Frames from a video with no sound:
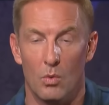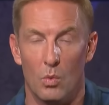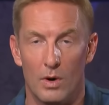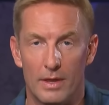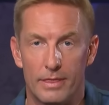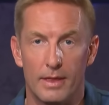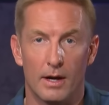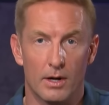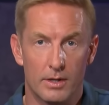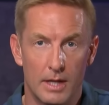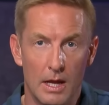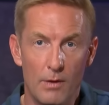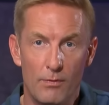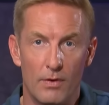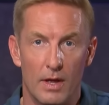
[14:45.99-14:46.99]
with their
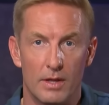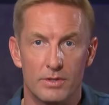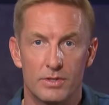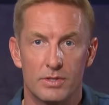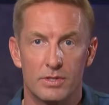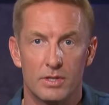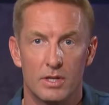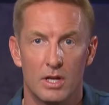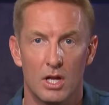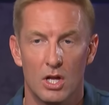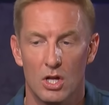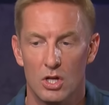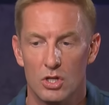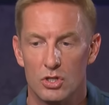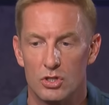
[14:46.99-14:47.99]
defense
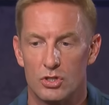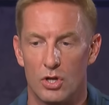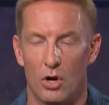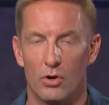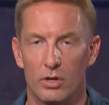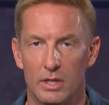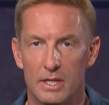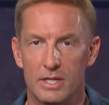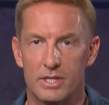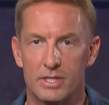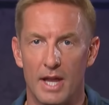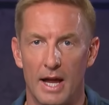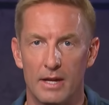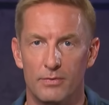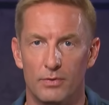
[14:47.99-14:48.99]
totally
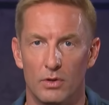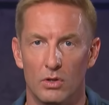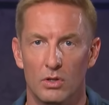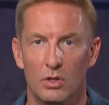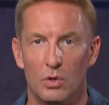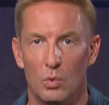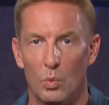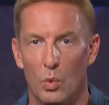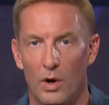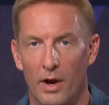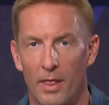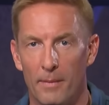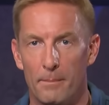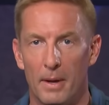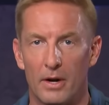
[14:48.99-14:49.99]
stifle
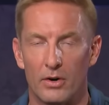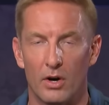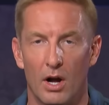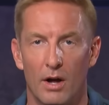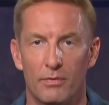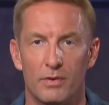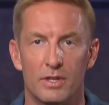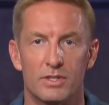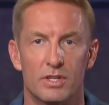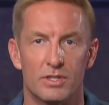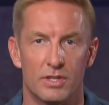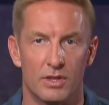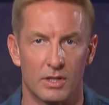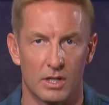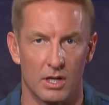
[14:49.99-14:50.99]
one of the better
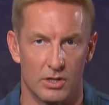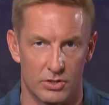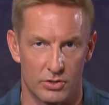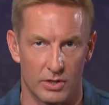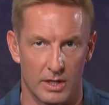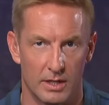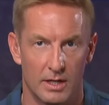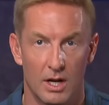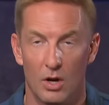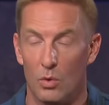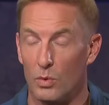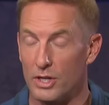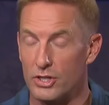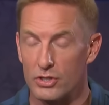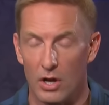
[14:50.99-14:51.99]
offenses in the country.
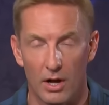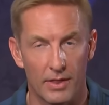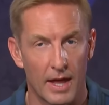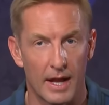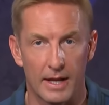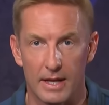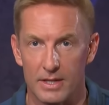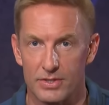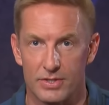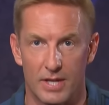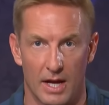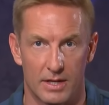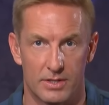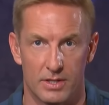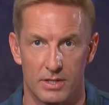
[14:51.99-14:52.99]
We saw that against
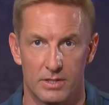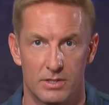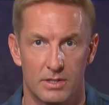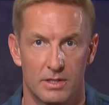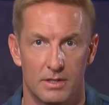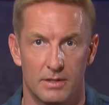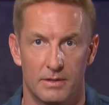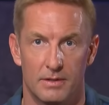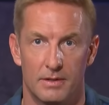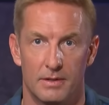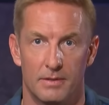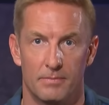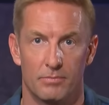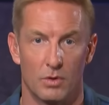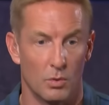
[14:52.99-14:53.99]
Texas.
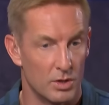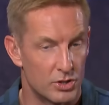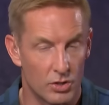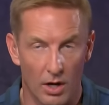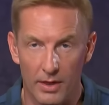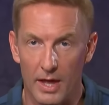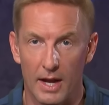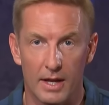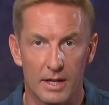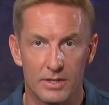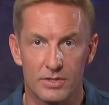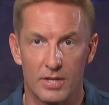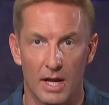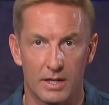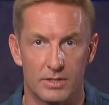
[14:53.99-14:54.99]
We saw that
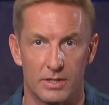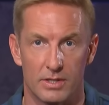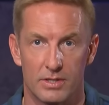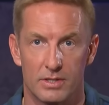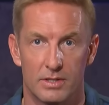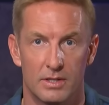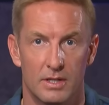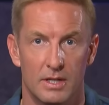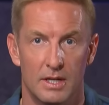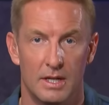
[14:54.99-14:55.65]
against Texas.